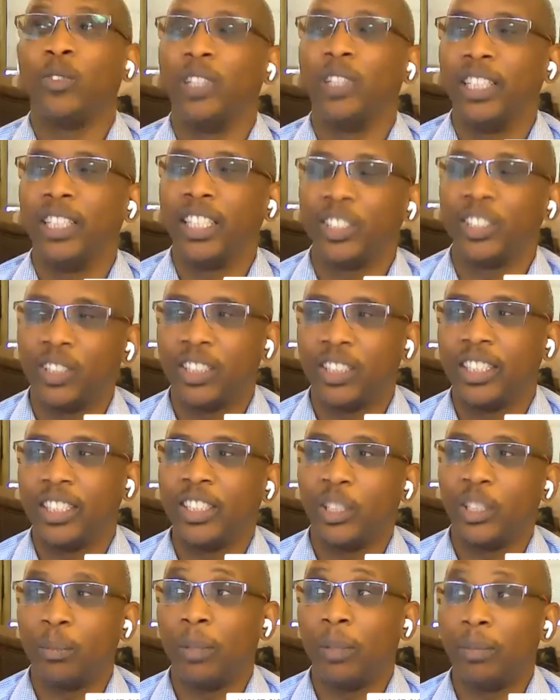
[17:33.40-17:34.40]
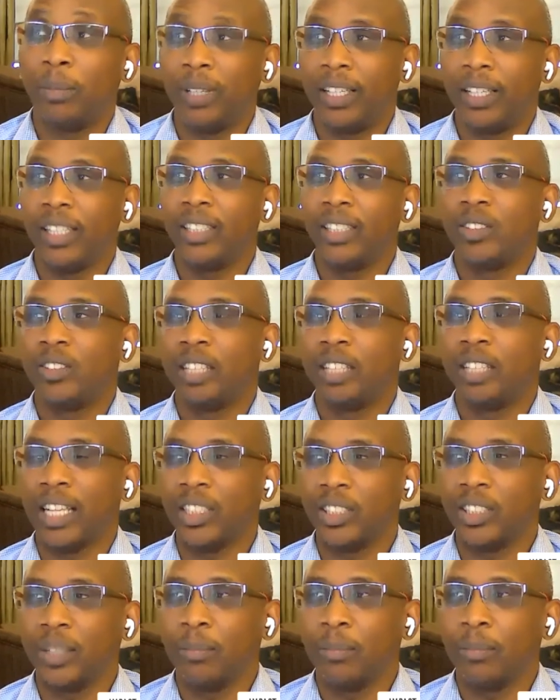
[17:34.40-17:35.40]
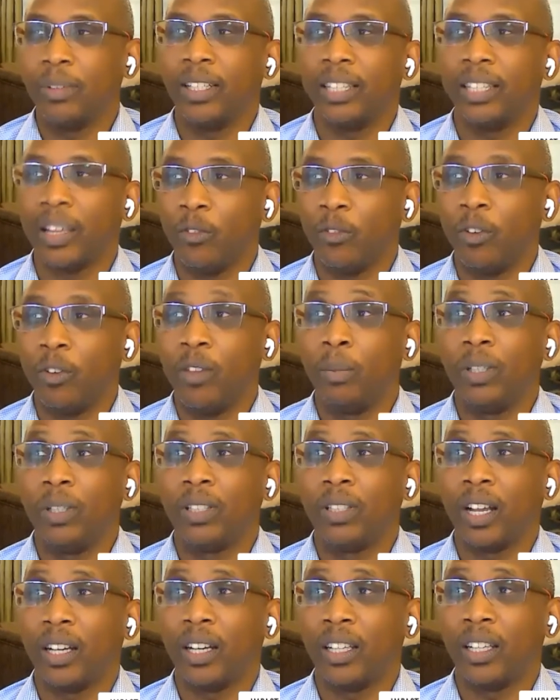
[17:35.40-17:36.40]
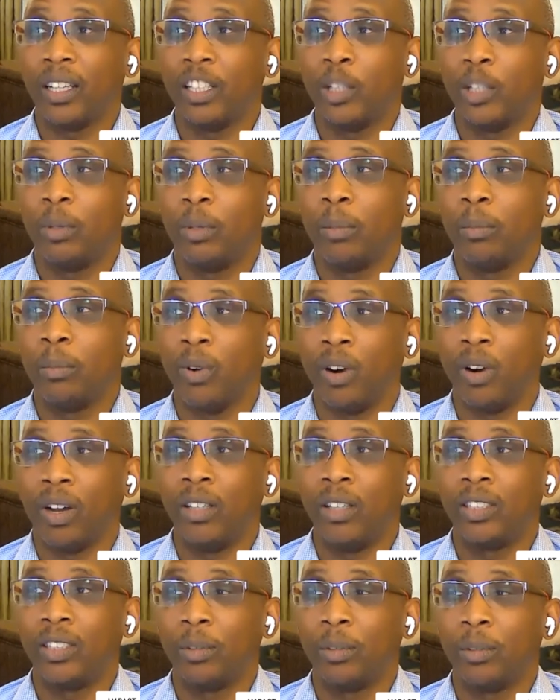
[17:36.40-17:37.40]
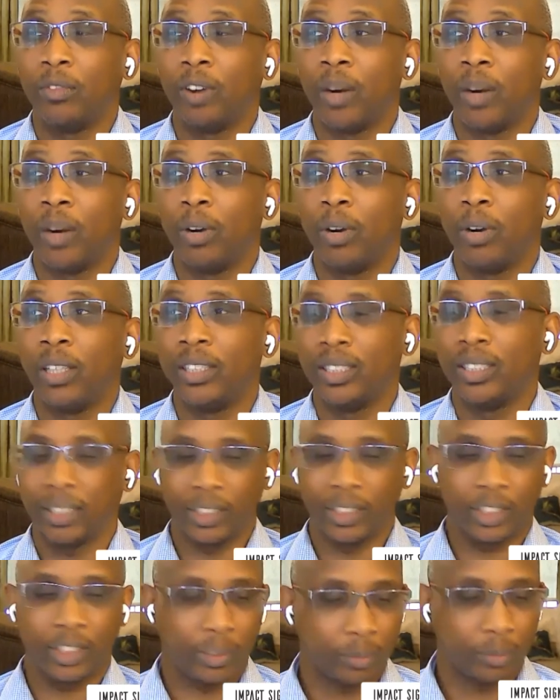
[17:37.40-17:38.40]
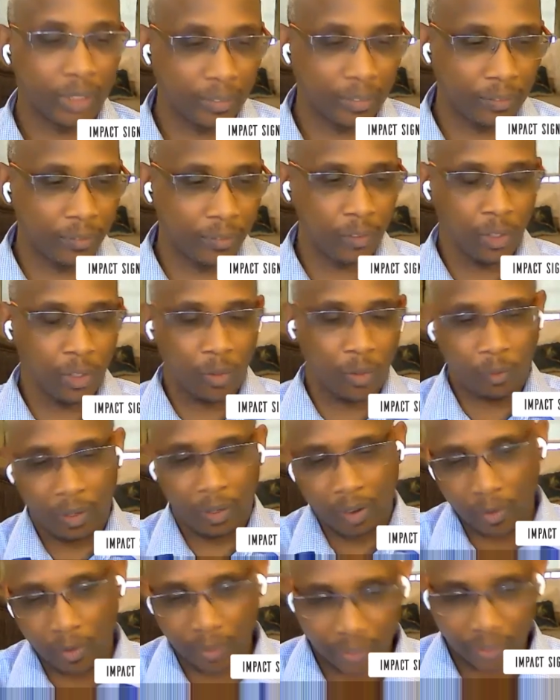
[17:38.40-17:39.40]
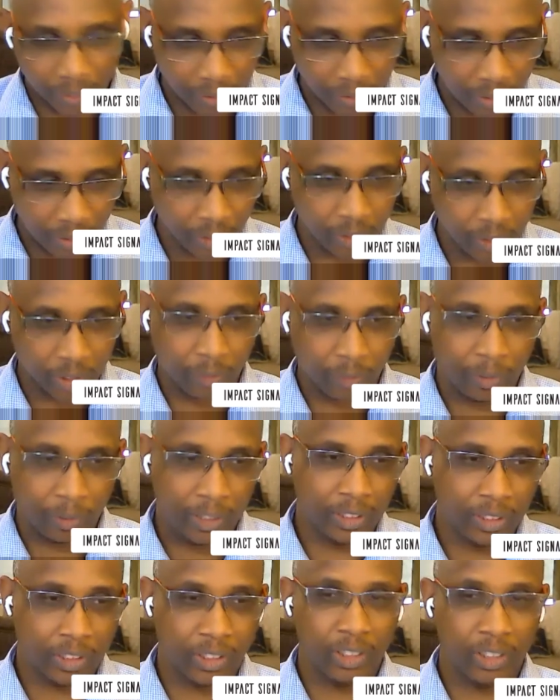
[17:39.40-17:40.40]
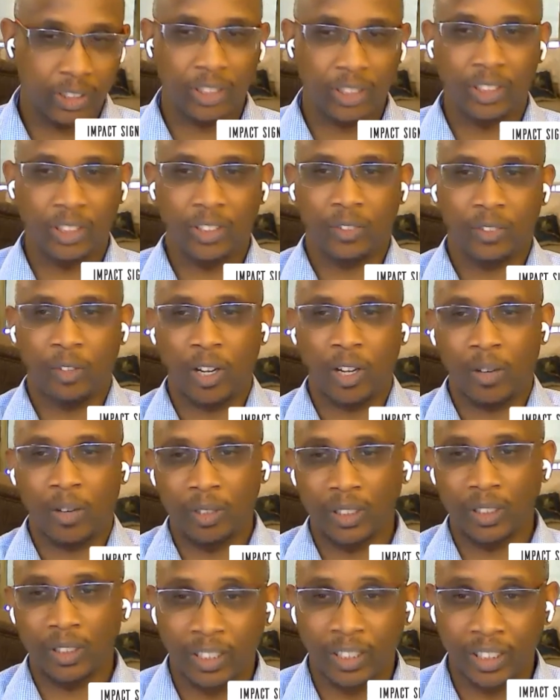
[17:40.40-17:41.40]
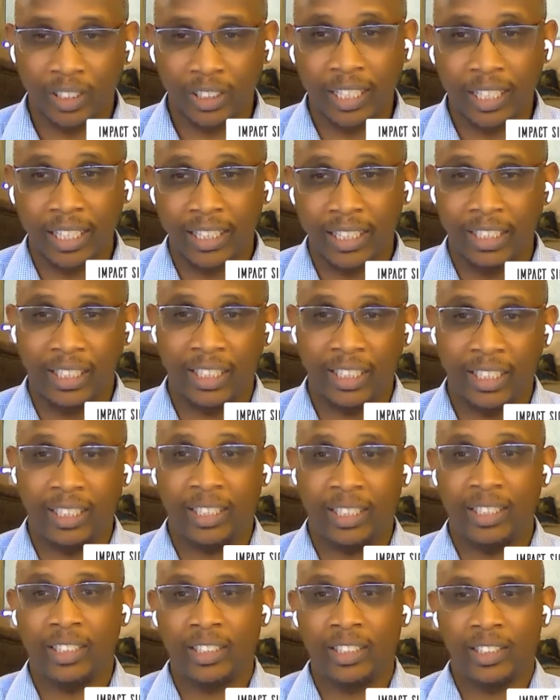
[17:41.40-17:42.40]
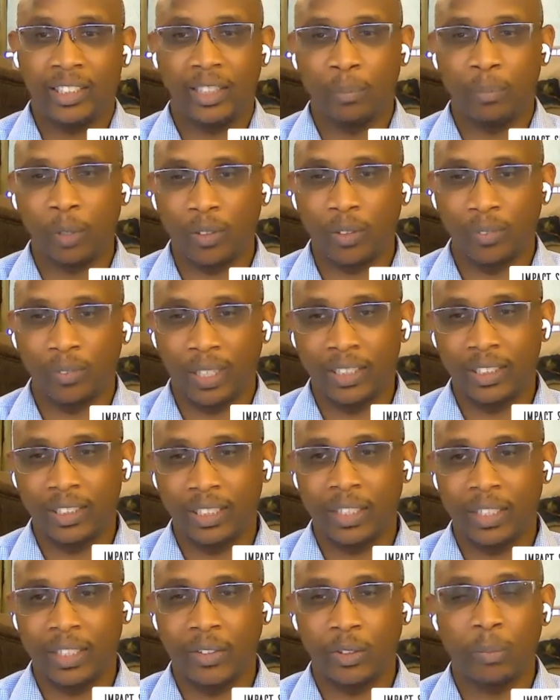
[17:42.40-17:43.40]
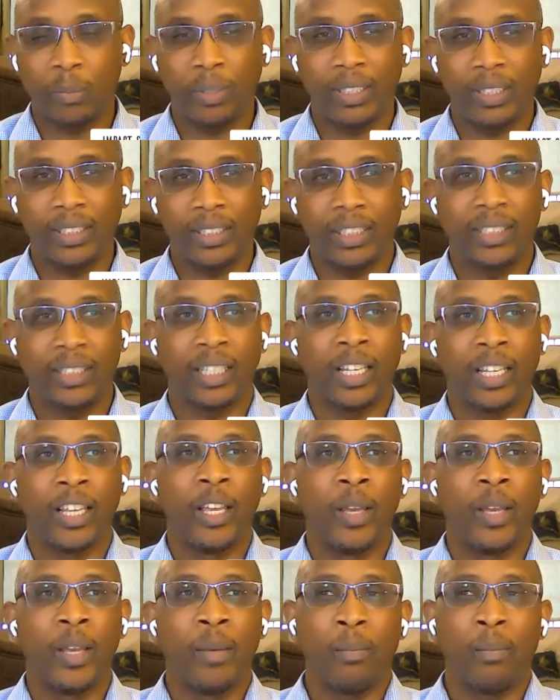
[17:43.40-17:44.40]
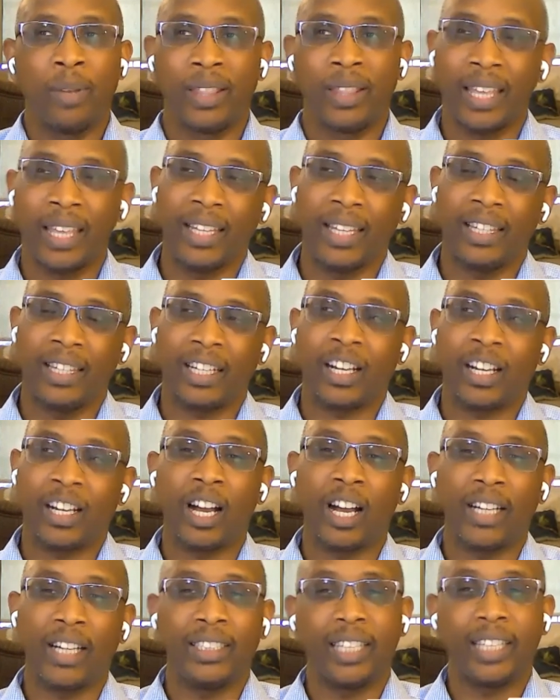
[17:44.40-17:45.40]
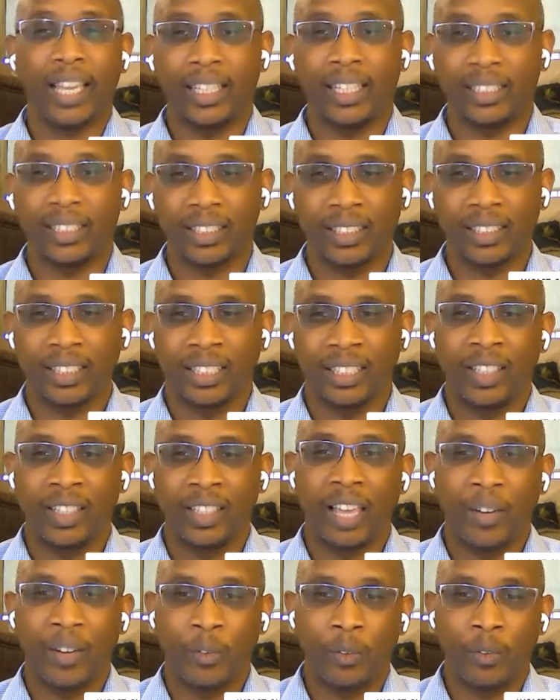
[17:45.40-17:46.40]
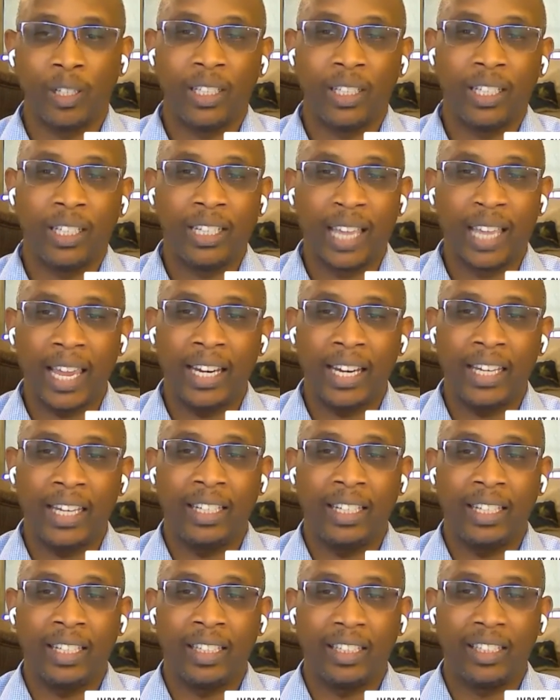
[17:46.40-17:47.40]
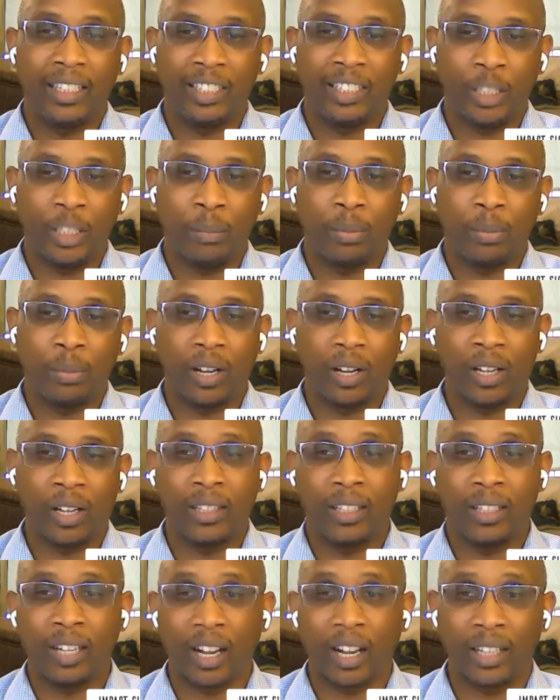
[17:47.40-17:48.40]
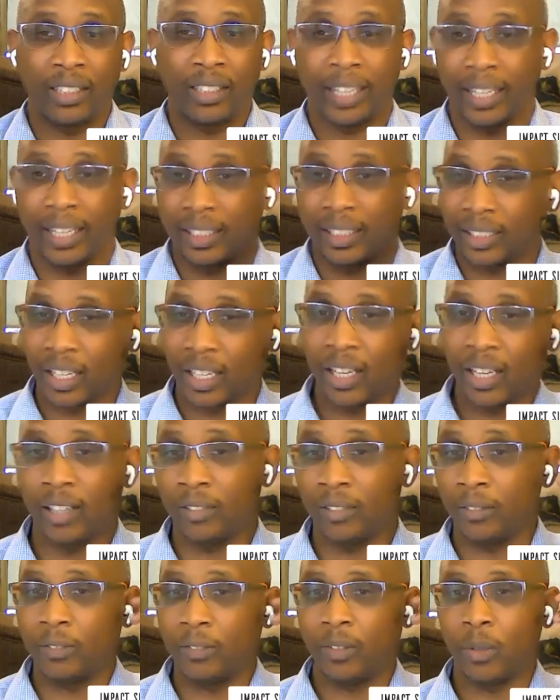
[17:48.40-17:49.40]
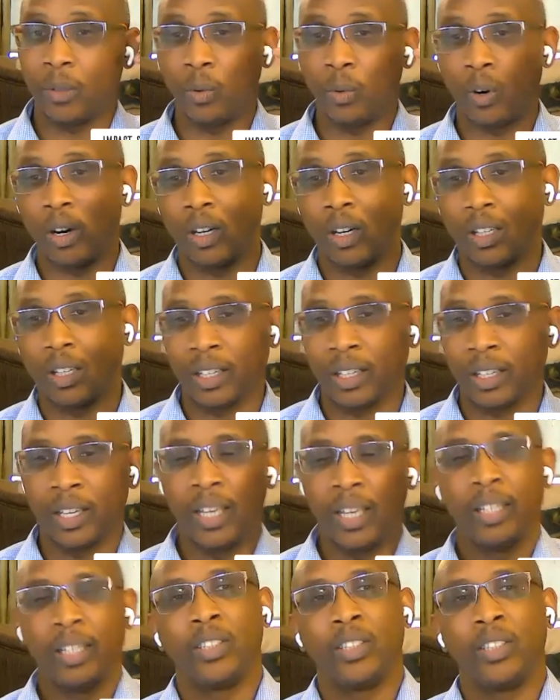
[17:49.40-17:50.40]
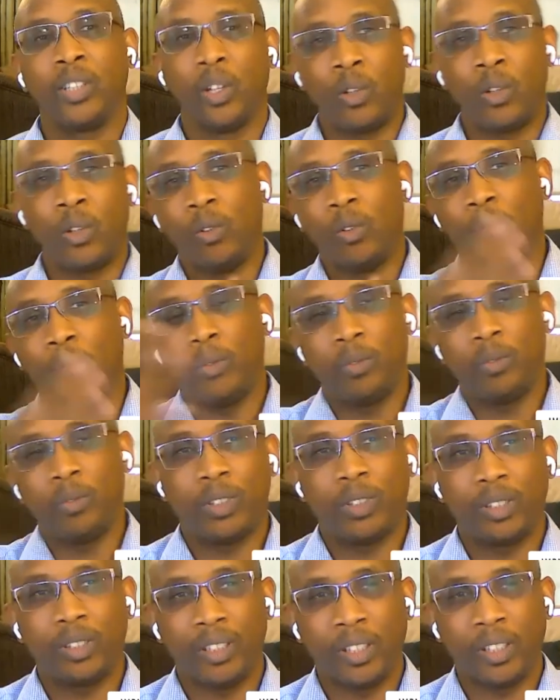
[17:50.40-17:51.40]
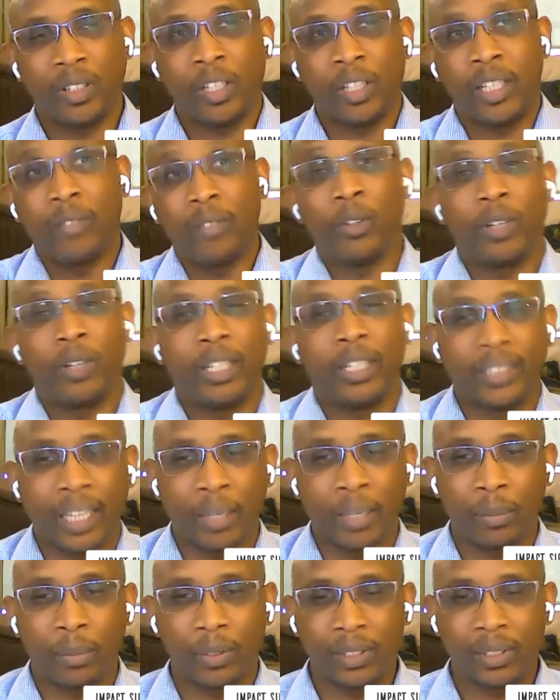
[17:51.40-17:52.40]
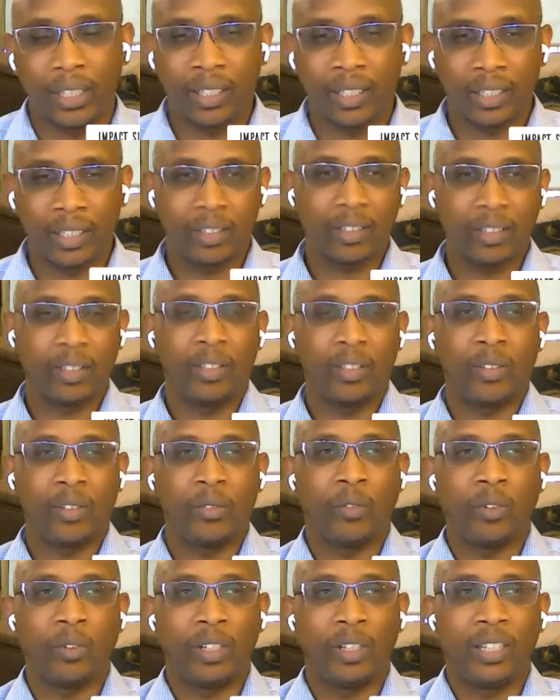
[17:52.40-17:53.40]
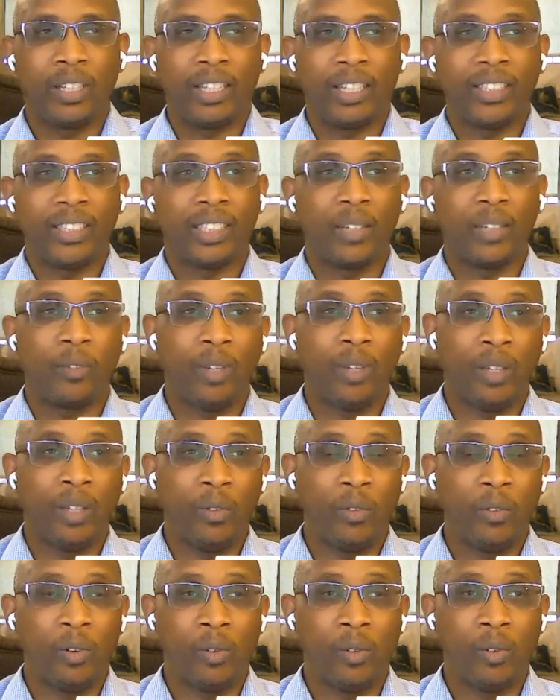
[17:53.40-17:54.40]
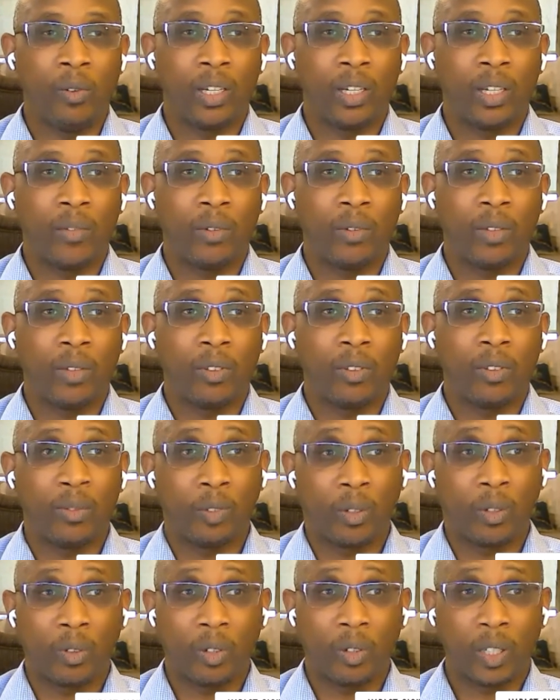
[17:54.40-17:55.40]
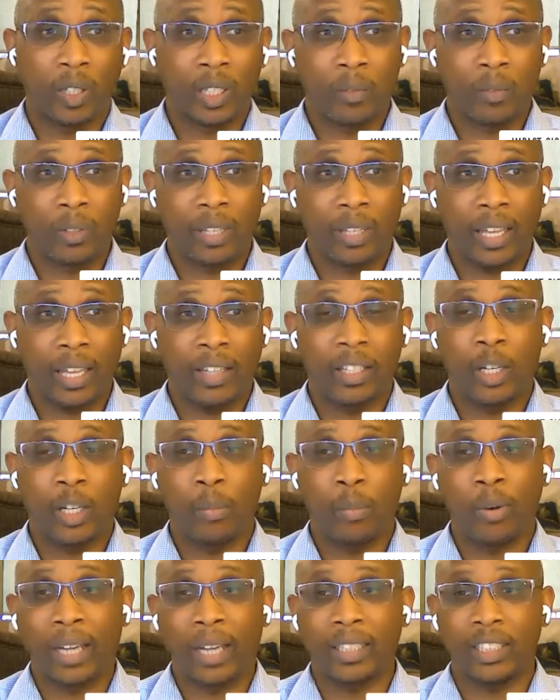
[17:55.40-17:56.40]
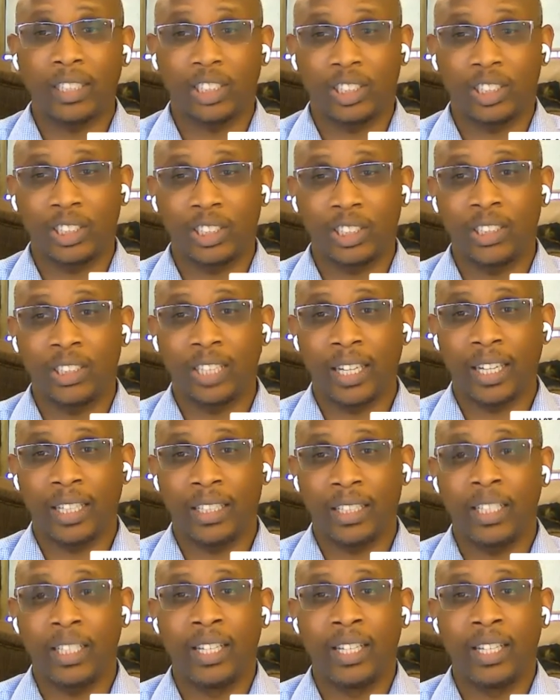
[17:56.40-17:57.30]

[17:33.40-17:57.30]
really interesting to me, because that's something that we've been talking a little bit more on some of our projects in terms of, we always do the user research. We always understand the needs, the motivation, and those pieces. But then the context, and really getting deeper on the context of the work. So, I'll give you an example, Derek. One of the things that we were working with was we were working with healthcare practitioners and,